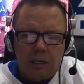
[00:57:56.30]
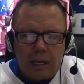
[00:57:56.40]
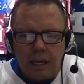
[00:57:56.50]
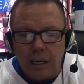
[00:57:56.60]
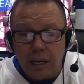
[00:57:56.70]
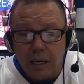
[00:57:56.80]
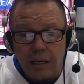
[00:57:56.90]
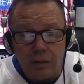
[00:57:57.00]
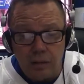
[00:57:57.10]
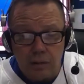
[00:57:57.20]
Hey,
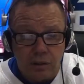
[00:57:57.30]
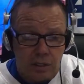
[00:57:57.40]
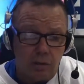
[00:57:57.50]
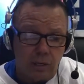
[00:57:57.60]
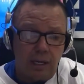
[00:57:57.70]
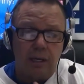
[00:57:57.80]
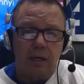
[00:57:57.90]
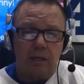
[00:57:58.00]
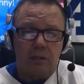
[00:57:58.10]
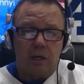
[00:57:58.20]
okay.
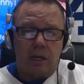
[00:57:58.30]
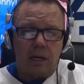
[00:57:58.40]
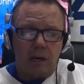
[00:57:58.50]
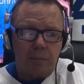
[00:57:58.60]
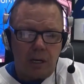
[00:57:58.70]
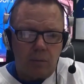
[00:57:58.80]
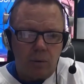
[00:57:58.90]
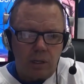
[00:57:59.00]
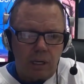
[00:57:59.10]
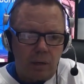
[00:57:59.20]
I
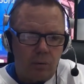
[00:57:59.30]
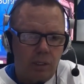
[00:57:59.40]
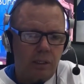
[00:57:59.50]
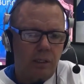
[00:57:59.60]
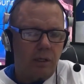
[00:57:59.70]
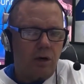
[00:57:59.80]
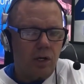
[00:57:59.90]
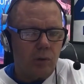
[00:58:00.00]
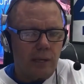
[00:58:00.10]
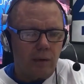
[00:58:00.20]
wanna call you
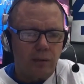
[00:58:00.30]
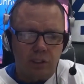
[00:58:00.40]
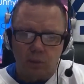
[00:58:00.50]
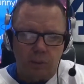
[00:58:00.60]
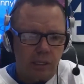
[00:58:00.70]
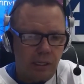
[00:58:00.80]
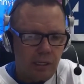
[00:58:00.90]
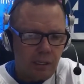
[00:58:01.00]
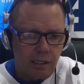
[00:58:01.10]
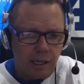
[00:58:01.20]
out on this one,
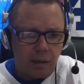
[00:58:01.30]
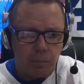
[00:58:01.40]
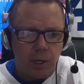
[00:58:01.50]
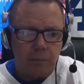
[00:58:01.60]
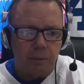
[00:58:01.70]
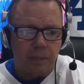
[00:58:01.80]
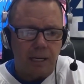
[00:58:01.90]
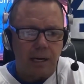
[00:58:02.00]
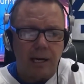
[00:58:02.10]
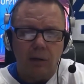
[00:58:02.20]
and not a problem.
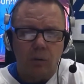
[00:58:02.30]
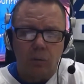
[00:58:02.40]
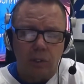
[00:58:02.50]
I don't want to